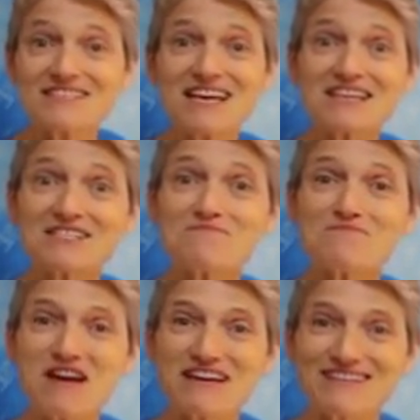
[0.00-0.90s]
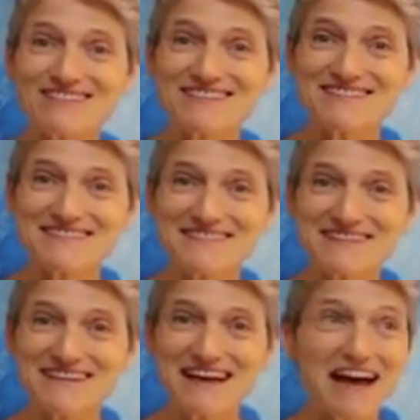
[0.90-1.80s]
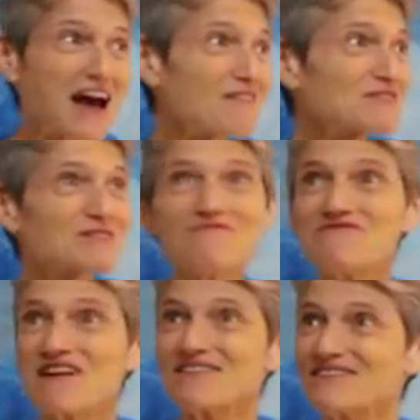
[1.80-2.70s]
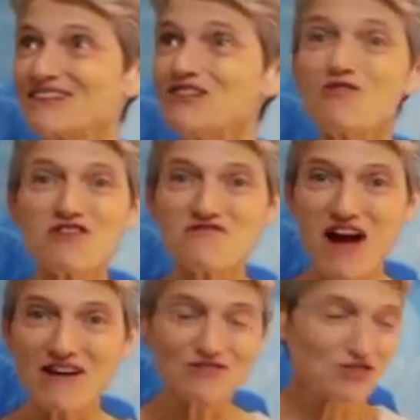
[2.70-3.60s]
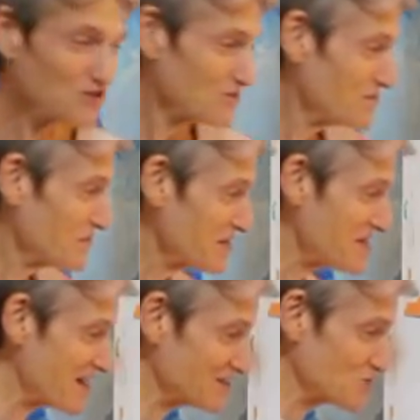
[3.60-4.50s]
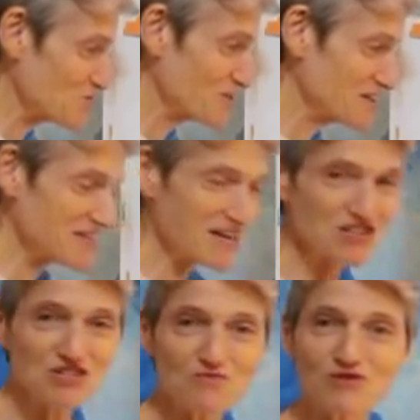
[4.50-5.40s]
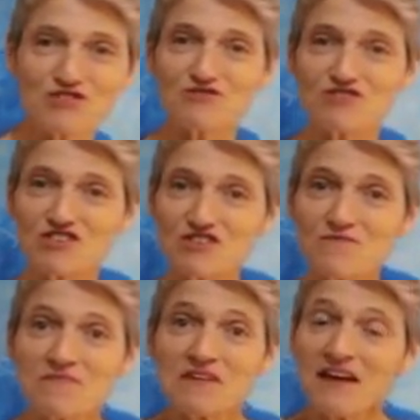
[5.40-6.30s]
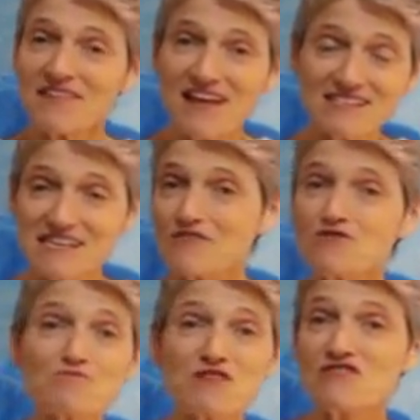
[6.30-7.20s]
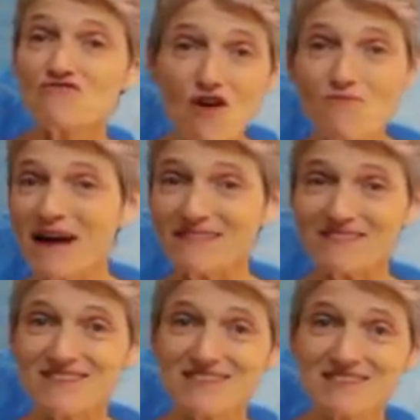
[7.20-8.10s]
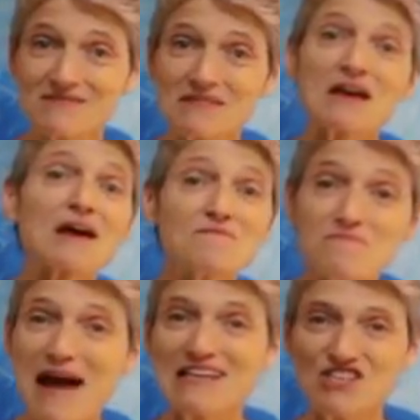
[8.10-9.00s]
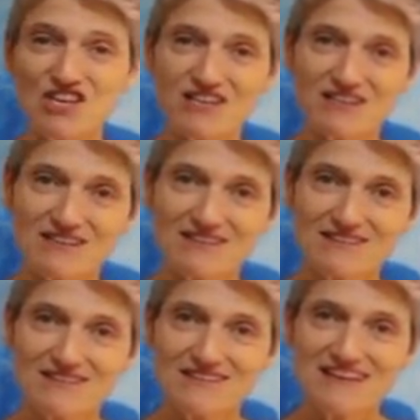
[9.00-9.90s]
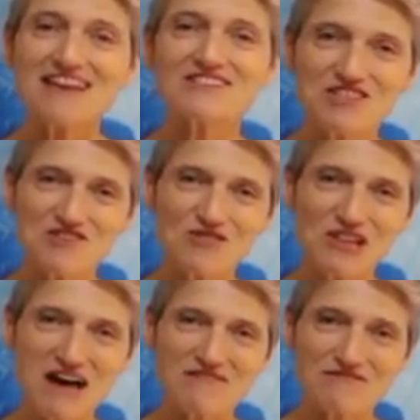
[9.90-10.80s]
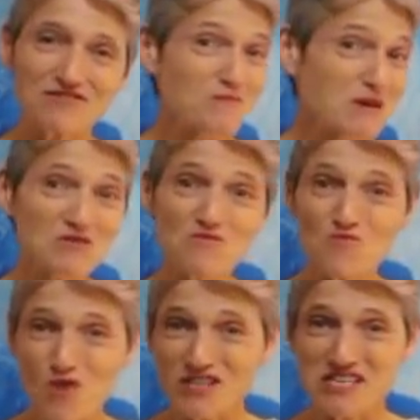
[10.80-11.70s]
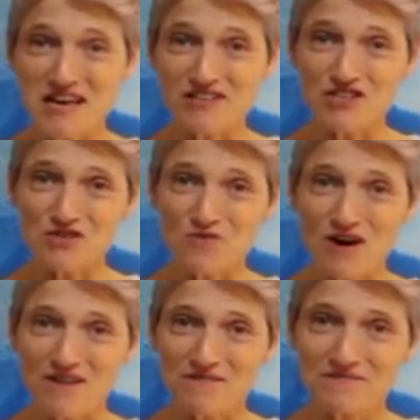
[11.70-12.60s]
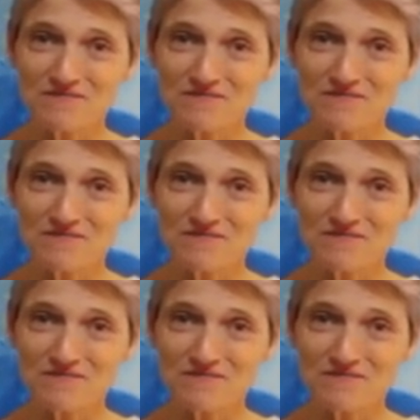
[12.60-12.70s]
Take some breaks, have some fun, look around you. That's what this energy wants you to do, and that's how you bring romance and magic into your life, no matter what age you are.